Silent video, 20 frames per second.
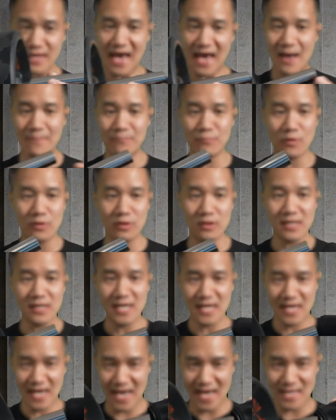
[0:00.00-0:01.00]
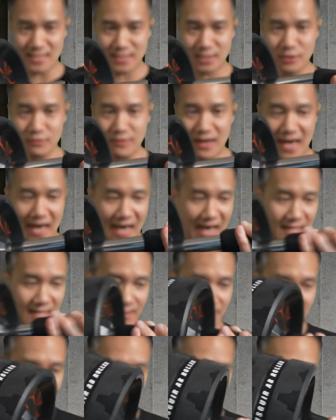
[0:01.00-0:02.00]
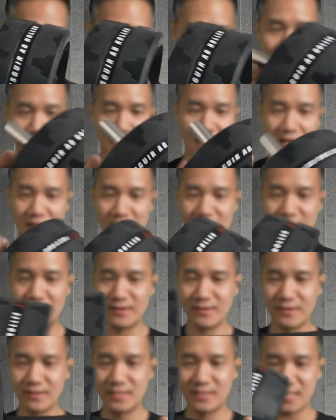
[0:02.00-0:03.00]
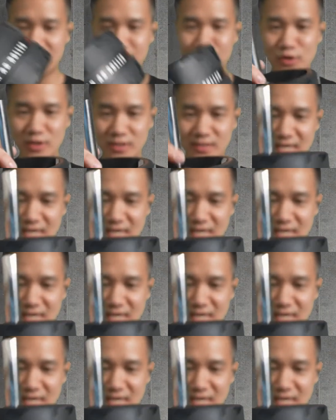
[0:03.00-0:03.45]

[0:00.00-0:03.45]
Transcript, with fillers: the ab roller and two handles just push